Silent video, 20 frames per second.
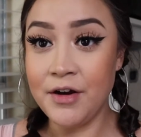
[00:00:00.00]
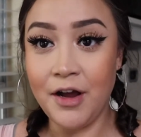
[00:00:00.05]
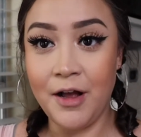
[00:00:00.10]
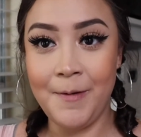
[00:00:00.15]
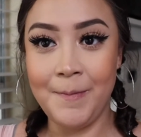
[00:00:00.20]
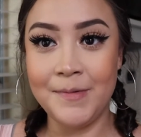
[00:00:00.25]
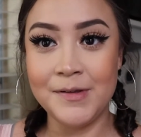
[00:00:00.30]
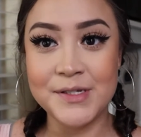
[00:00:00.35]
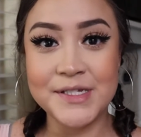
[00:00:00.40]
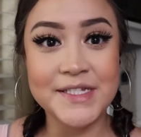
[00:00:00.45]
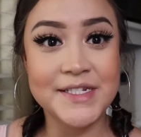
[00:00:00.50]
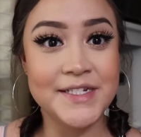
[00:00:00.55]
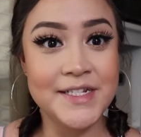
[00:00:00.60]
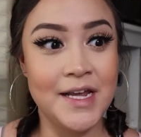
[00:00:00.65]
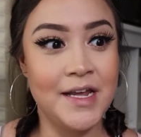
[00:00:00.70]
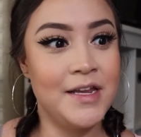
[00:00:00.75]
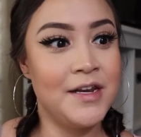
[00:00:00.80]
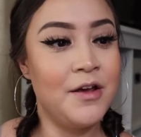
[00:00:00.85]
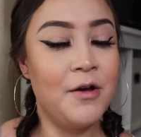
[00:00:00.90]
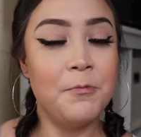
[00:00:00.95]
almost
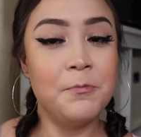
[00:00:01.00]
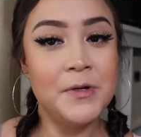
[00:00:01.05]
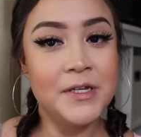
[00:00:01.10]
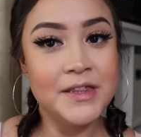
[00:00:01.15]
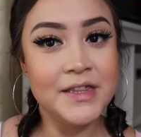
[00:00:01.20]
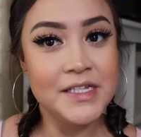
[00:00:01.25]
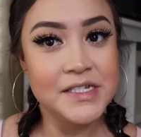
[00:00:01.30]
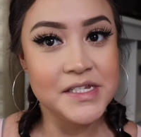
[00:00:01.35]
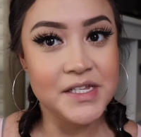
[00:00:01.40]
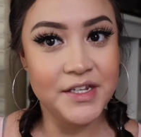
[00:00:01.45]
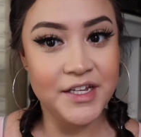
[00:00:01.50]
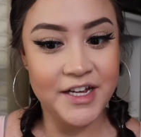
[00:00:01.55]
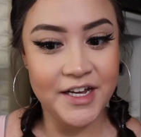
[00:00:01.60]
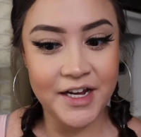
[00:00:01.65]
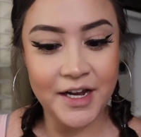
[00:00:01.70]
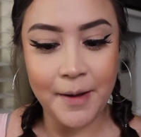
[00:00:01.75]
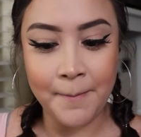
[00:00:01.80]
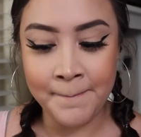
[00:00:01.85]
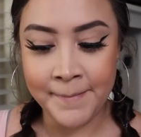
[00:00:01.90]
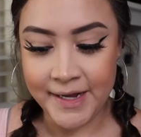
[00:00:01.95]
done with this
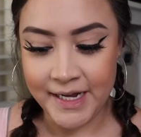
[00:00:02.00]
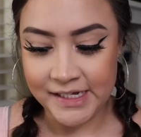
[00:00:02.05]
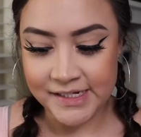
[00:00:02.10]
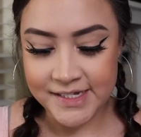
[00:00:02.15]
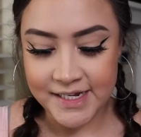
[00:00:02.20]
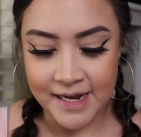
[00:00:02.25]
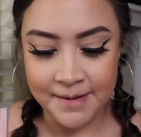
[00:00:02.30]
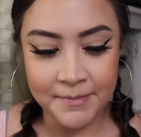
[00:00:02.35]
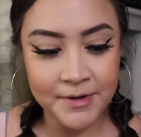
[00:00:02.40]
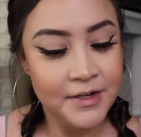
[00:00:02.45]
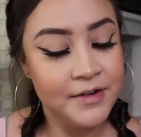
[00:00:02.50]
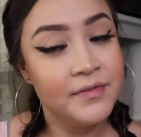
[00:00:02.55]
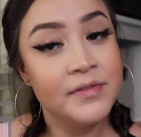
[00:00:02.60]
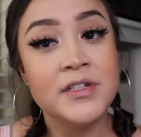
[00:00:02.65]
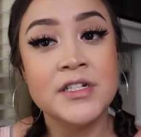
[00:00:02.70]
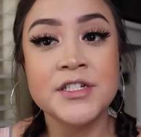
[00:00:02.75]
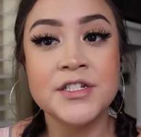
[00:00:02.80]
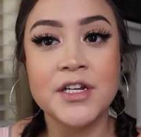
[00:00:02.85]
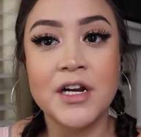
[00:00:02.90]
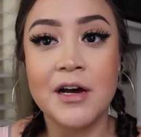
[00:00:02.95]
look, but I'm going to
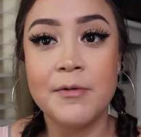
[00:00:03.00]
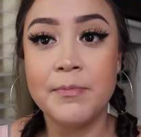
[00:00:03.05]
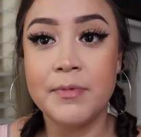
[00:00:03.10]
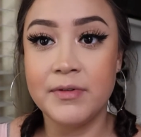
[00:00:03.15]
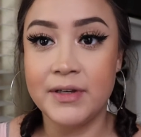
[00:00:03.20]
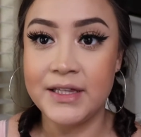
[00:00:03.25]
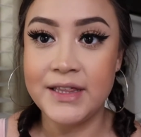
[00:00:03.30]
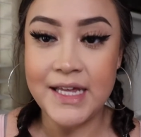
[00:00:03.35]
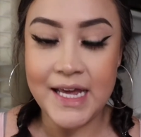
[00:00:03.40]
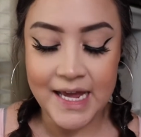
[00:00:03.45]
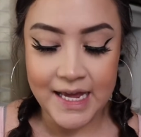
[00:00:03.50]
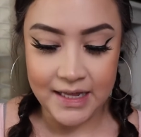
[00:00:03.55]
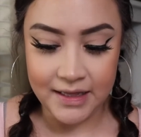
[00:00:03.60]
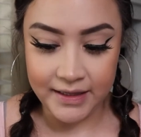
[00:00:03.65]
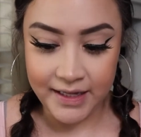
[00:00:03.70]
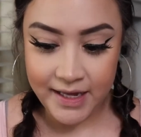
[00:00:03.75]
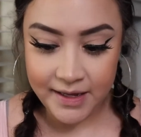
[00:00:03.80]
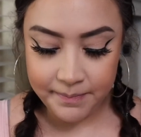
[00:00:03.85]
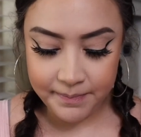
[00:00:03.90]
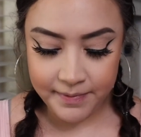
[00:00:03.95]
finish it off with a
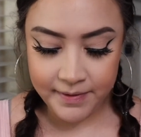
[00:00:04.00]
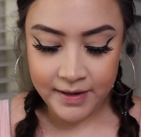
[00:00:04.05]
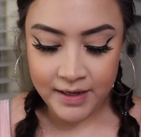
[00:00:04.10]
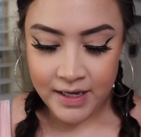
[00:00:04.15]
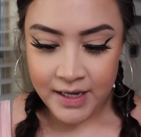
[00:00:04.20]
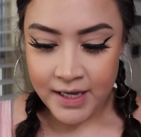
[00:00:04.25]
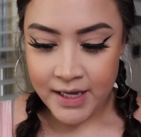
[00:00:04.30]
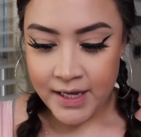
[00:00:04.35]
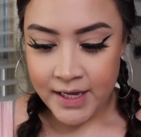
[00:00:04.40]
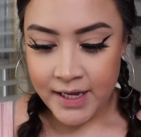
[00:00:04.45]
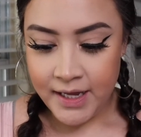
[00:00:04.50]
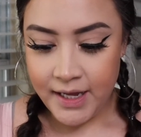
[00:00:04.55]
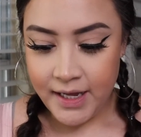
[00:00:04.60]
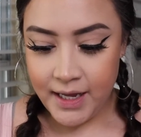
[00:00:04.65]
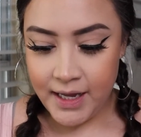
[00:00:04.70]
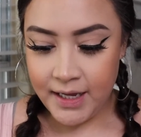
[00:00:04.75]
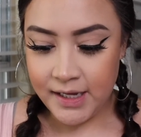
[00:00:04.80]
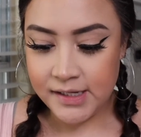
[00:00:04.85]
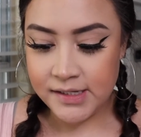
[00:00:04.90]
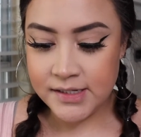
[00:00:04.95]
lip.
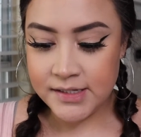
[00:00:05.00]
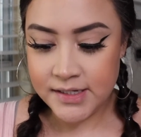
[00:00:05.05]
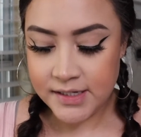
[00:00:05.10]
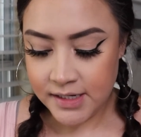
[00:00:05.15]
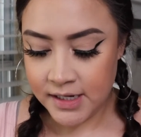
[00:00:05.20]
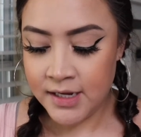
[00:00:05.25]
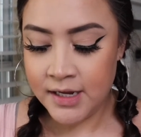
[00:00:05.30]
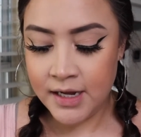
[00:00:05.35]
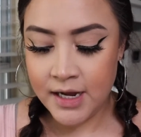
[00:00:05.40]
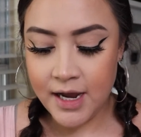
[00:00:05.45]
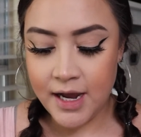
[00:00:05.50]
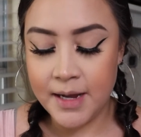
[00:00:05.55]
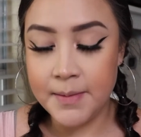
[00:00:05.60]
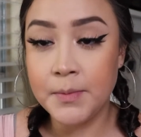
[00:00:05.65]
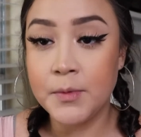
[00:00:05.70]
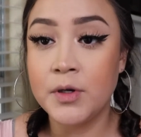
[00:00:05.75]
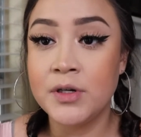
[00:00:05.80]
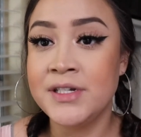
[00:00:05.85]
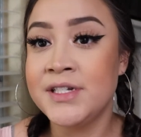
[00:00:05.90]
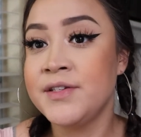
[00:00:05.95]
And I'm
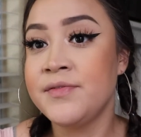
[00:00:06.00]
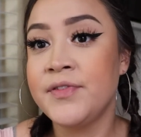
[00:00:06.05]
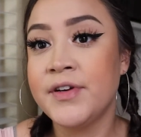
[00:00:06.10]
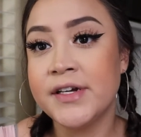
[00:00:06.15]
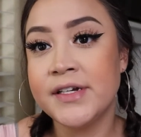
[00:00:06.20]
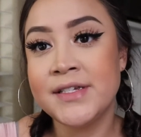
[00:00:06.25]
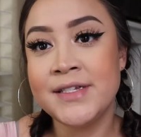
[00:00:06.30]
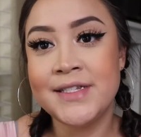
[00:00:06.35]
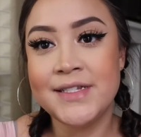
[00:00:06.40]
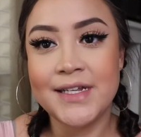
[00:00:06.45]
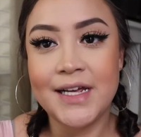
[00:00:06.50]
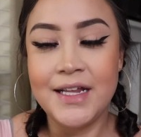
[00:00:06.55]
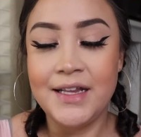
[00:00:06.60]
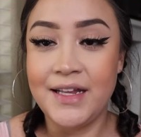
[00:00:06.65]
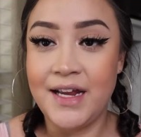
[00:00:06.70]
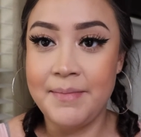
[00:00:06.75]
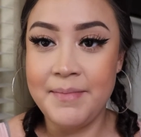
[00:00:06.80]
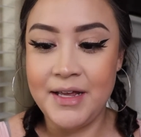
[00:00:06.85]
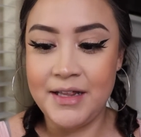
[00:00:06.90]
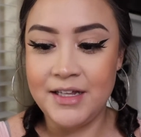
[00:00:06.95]
going to first
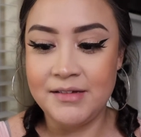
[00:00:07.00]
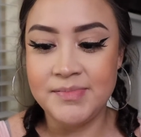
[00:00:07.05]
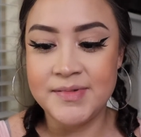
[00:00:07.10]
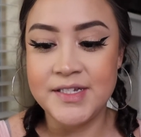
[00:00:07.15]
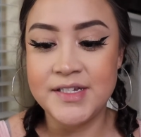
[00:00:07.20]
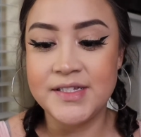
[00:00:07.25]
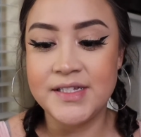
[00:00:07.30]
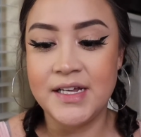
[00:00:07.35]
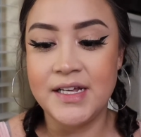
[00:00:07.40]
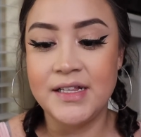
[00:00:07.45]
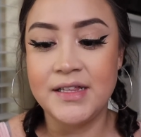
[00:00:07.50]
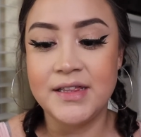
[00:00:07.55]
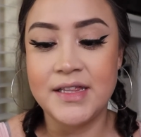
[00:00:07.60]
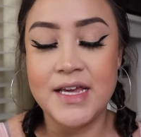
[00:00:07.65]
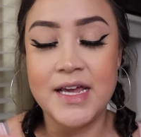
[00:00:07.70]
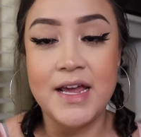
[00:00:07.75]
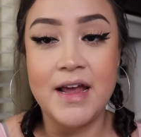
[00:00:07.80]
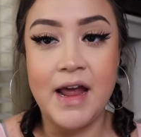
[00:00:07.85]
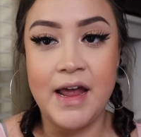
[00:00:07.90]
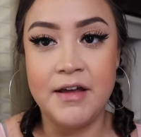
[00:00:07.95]
line my lips using
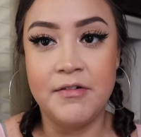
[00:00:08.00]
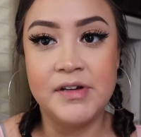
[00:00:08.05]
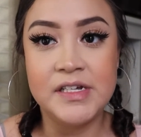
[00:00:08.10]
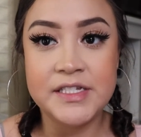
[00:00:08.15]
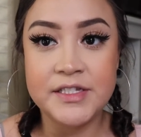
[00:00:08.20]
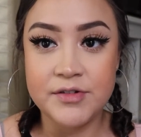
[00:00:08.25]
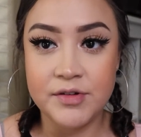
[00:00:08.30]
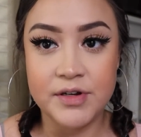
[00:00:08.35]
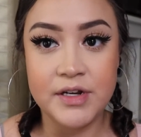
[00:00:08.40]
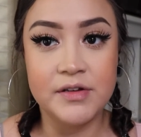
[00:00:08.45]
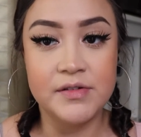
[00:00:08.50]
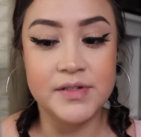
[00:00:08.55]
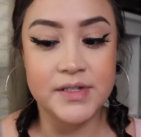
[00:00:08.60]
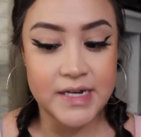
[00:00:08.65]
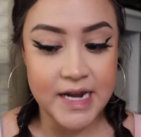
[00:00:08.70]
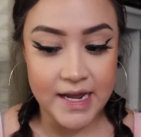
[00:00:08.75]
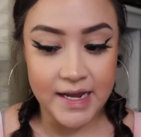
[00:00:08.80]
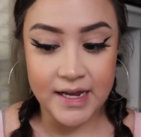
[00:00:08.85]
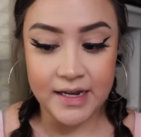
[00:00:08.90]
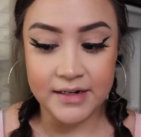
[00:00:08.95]
the AOA Studios
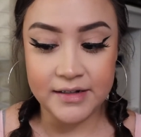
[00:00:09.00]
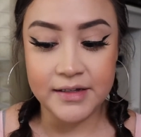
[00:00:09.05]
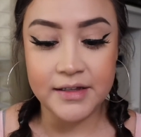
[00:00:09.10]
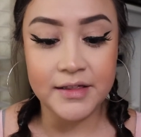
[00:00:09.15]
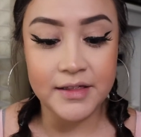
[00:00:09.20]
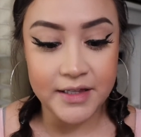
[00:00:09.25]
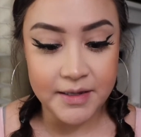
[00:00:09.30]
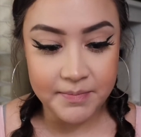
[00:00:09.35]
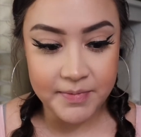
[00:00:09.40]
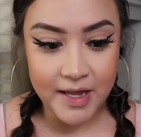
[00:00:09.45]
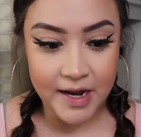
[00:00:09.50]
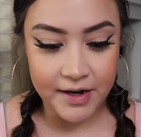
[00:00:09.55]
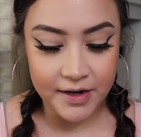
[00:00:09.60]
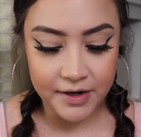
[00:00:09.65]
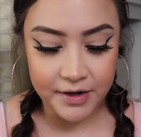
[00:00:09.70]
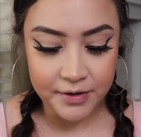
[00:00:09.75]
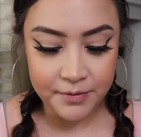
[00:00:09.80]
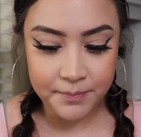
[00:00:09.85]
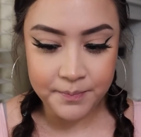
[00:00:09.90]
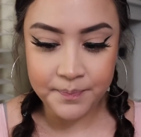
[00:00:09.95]
Naked Lip
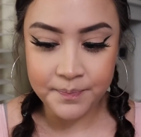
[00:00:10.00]
Liner.